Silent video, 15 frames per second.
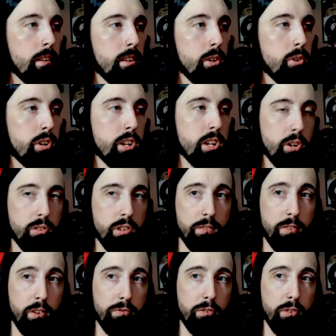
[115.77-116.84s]
You can use it
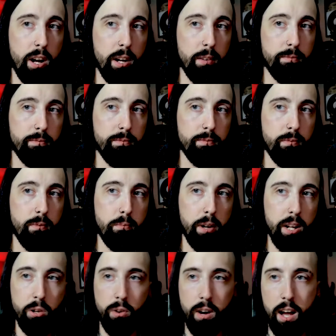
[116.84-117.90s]
for free,
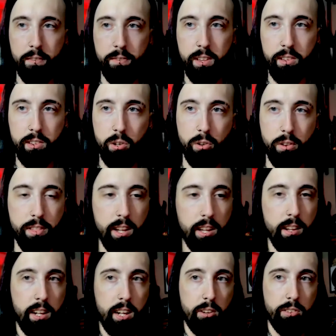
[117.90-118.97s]
but you'll have this little thing
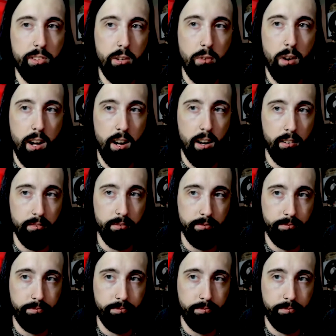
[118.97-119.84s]
like you see right here.